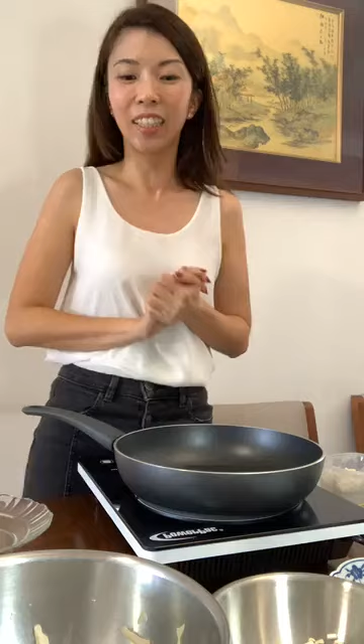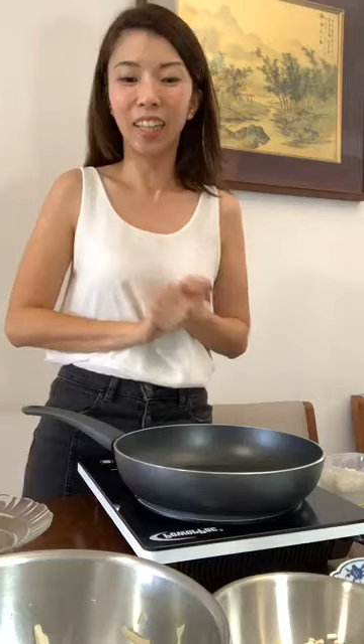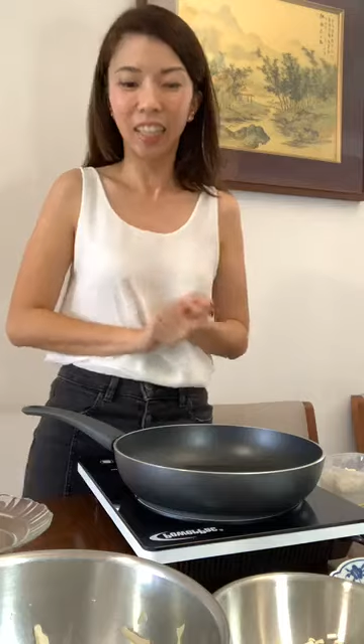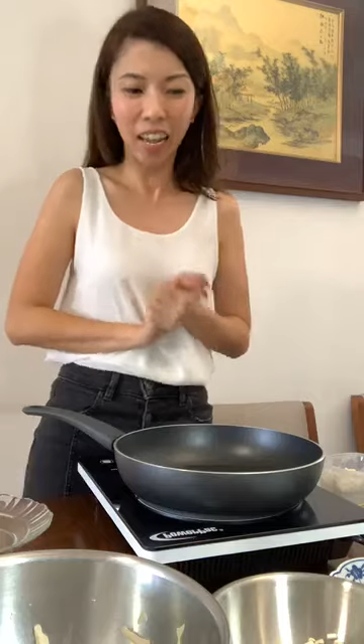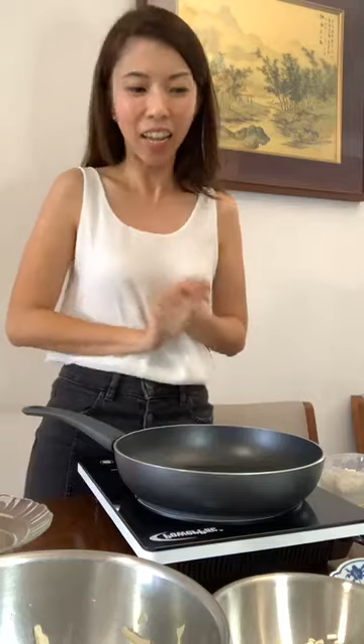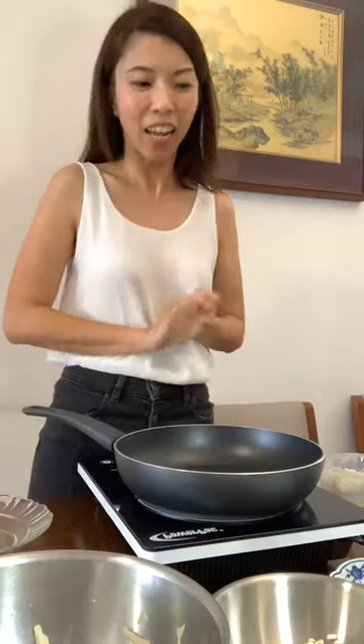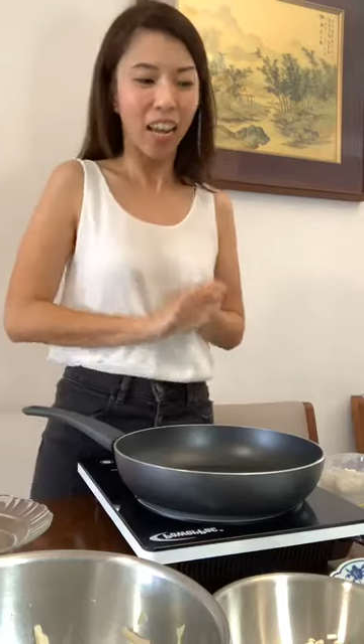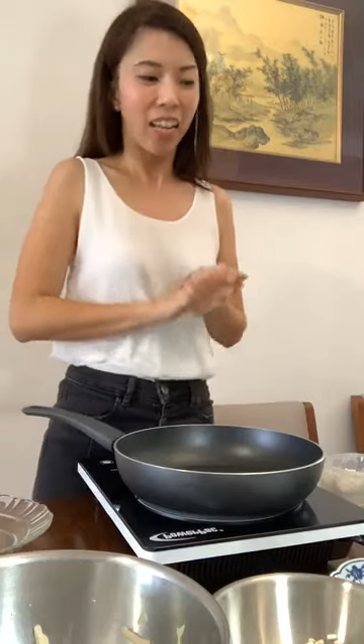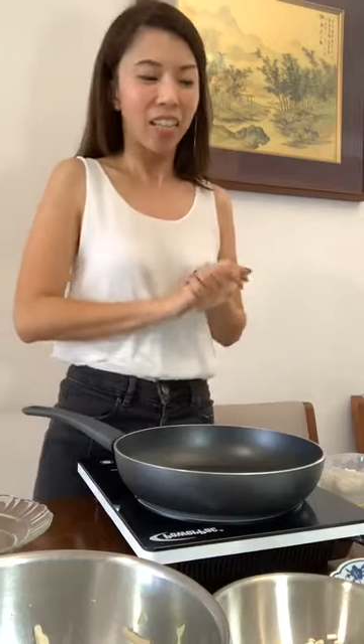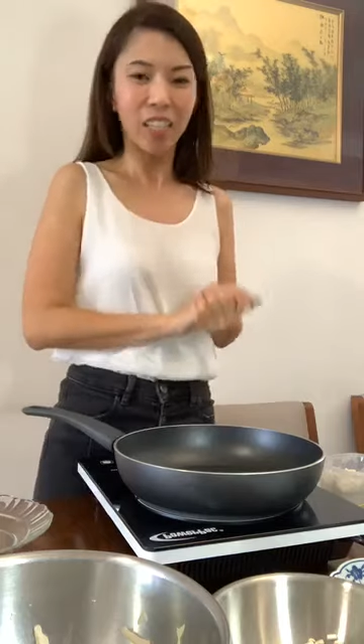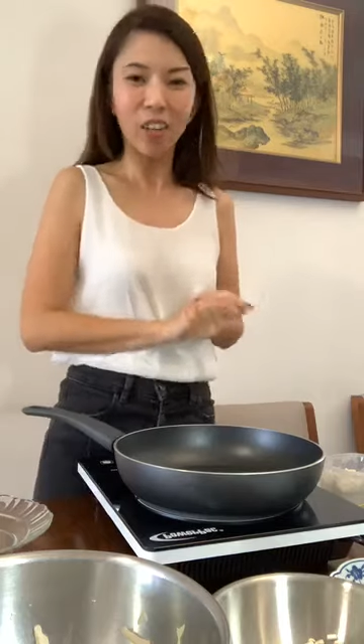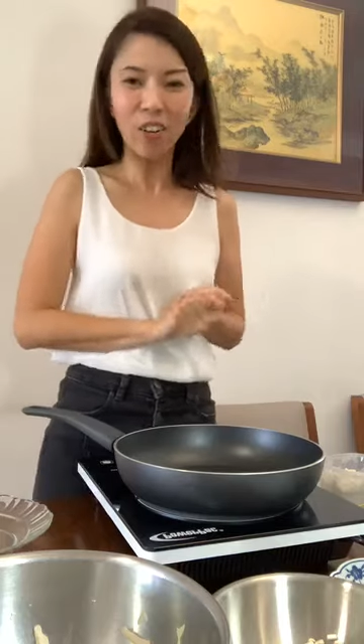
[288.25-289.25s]
Okay,
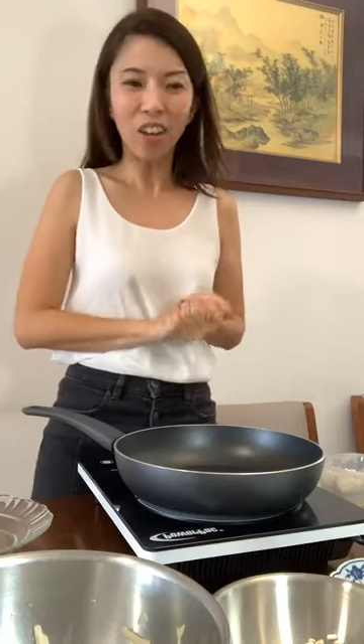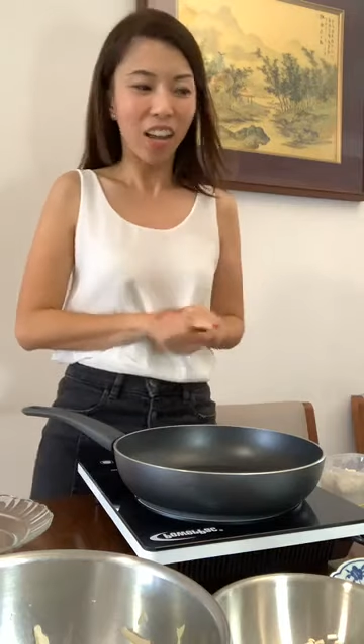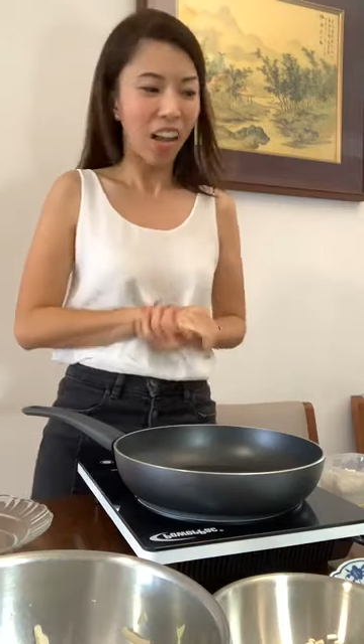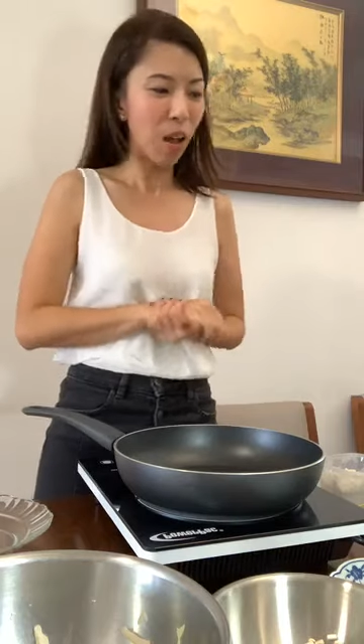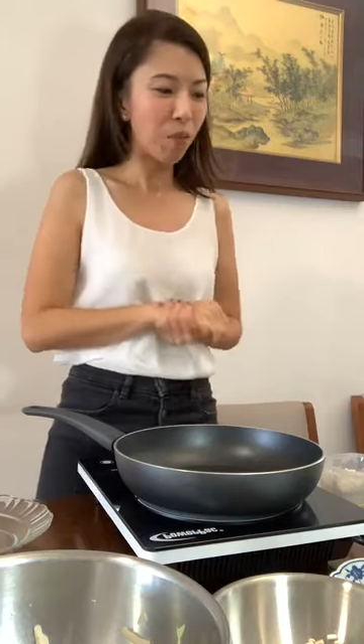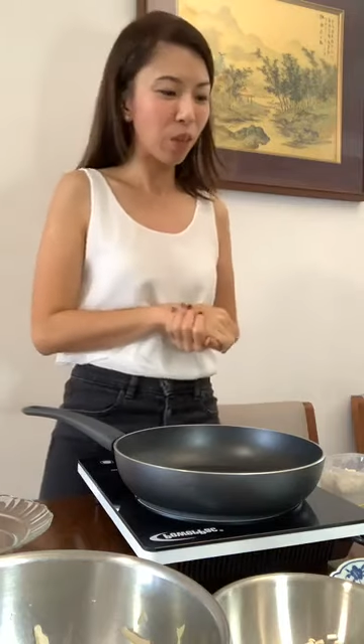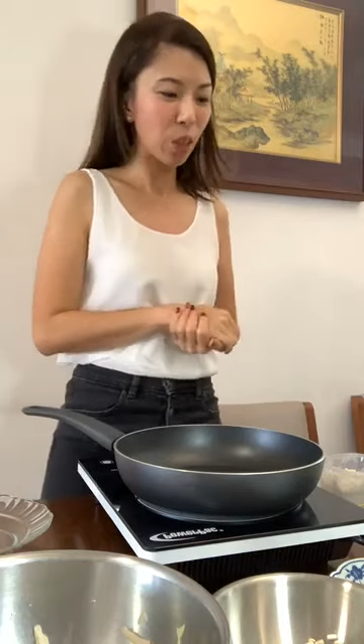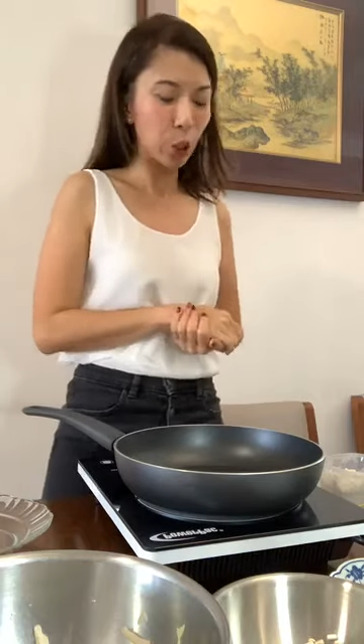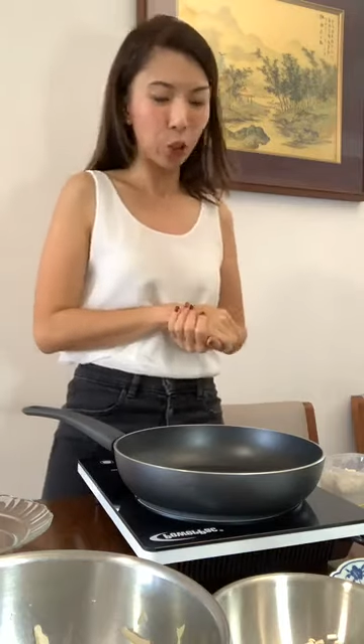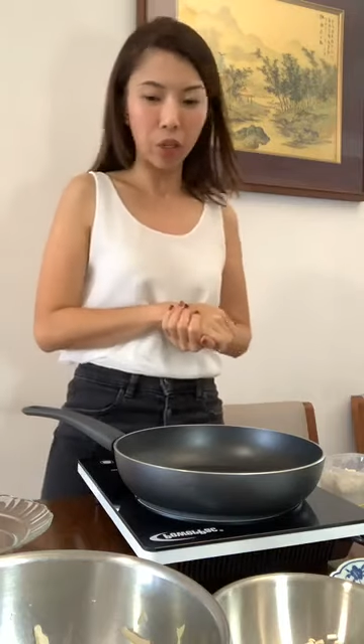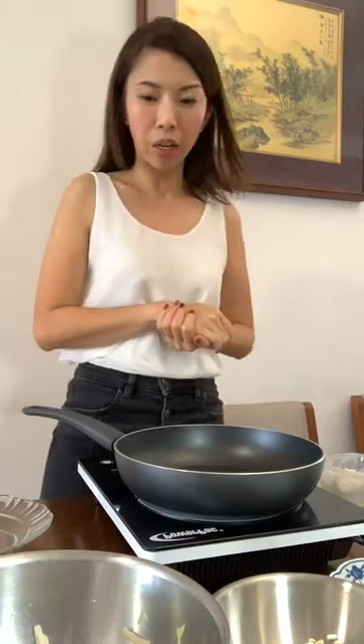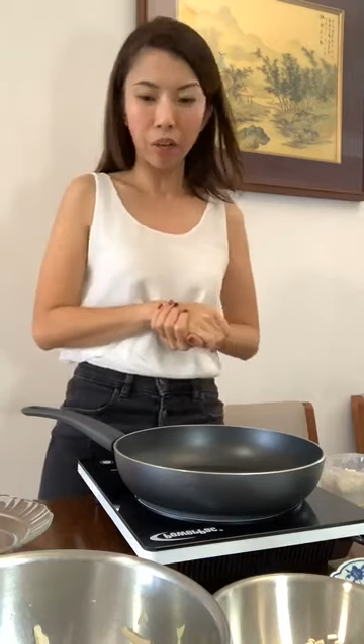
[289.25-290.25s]
so I'm going to
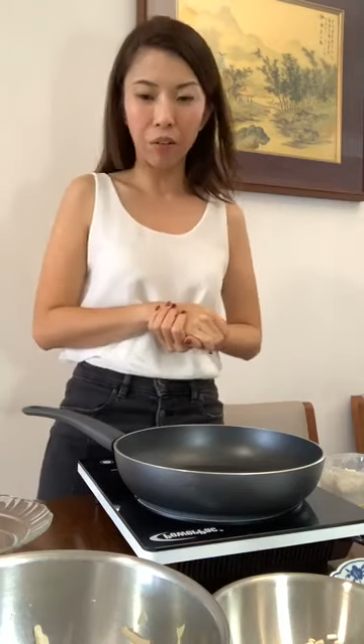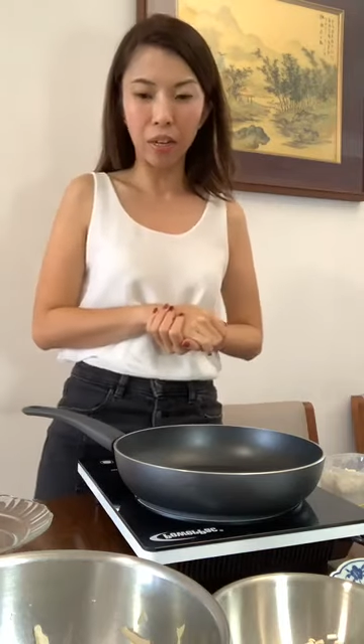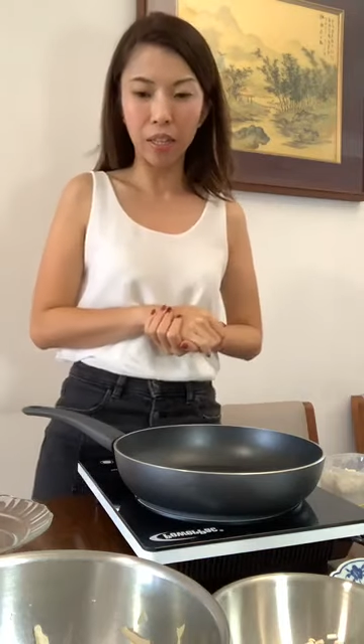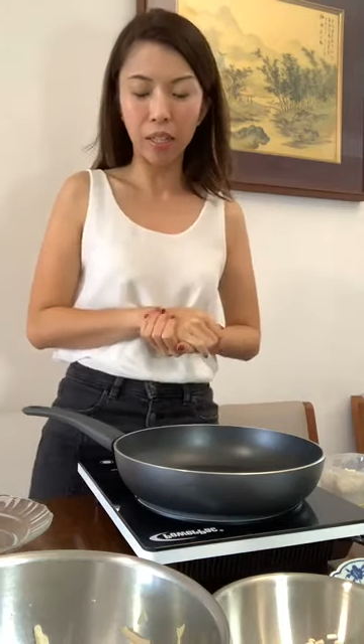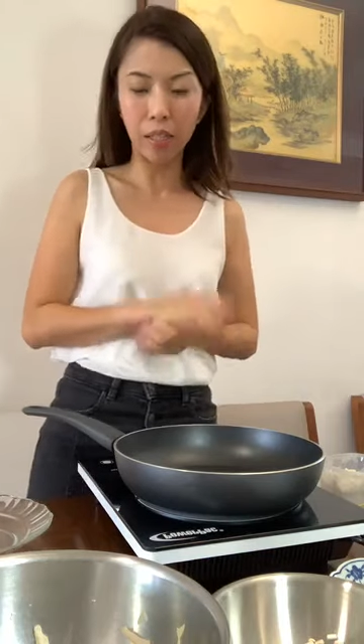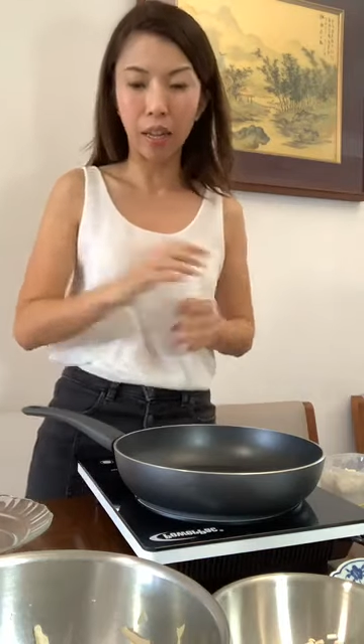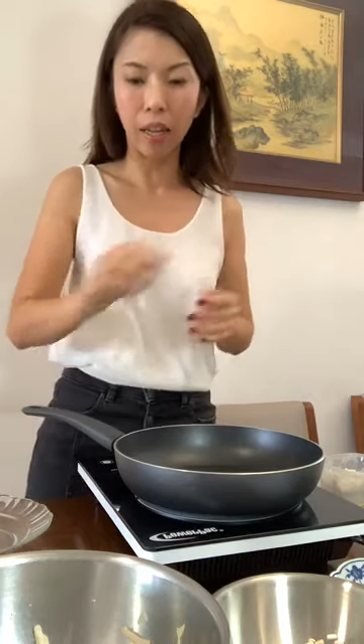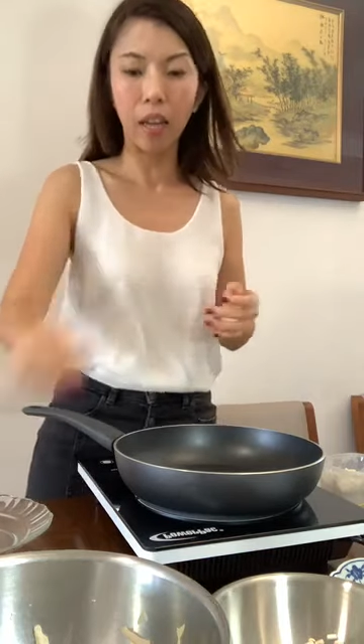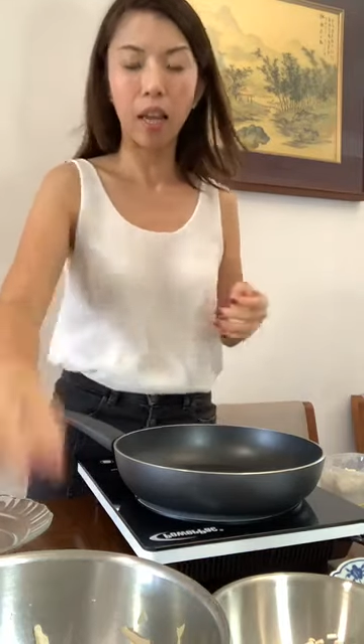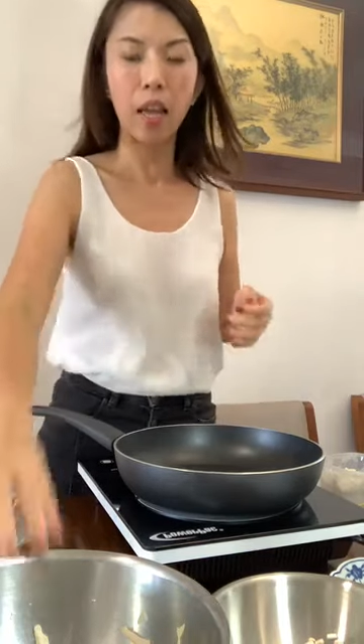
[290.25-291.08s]
show you the ingredients today.